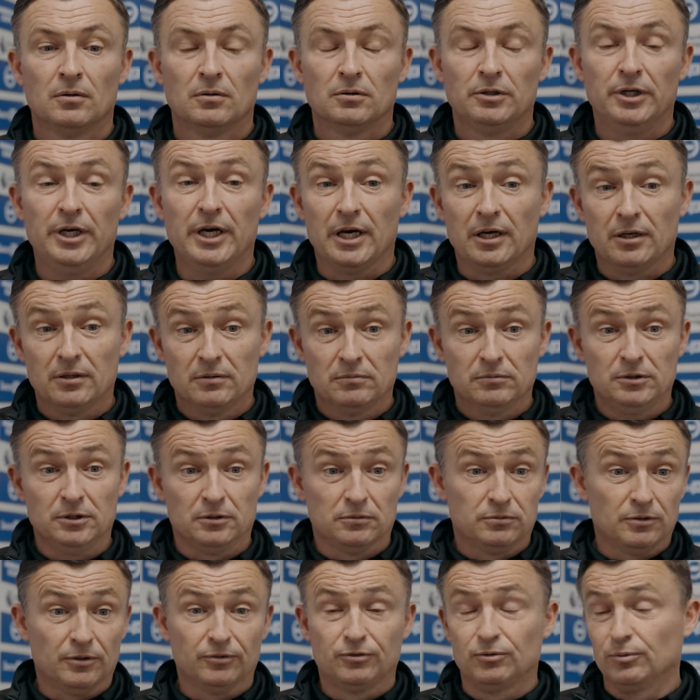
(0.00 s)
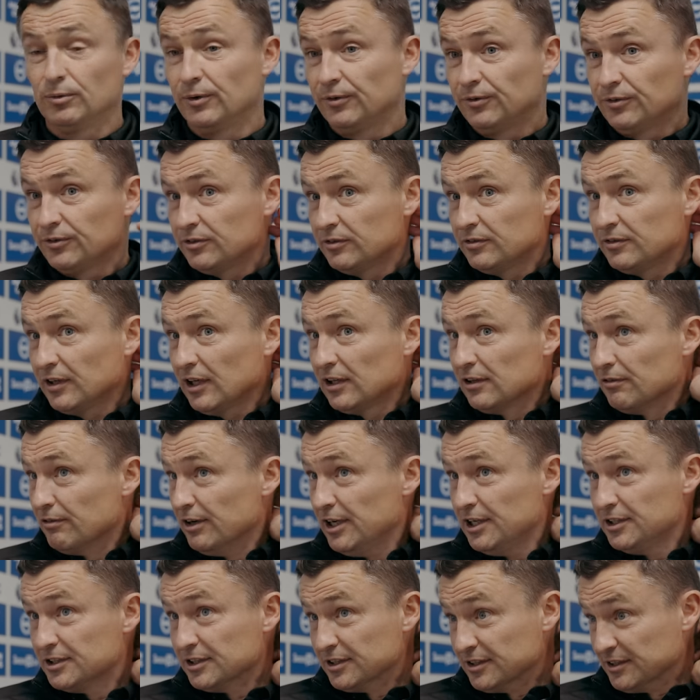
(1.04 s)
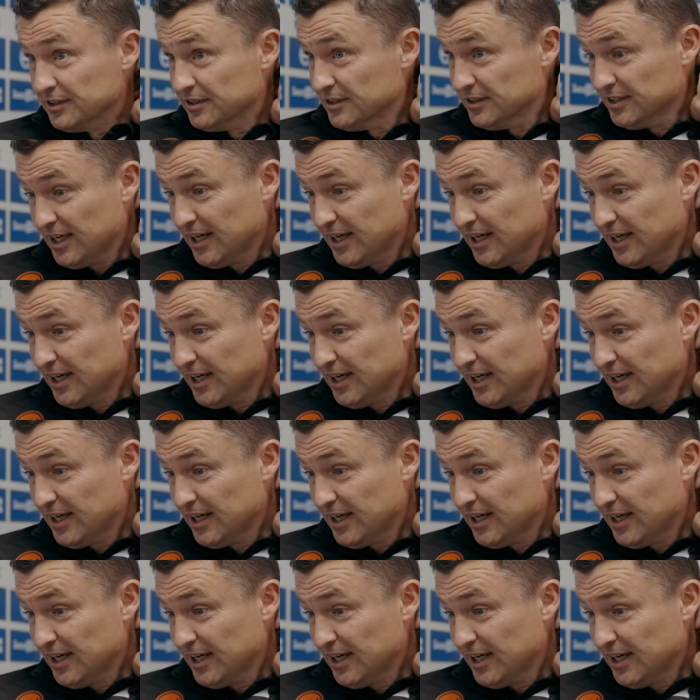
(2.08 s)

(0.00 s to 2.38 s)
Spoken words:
Yeah, well, we've said the reasons.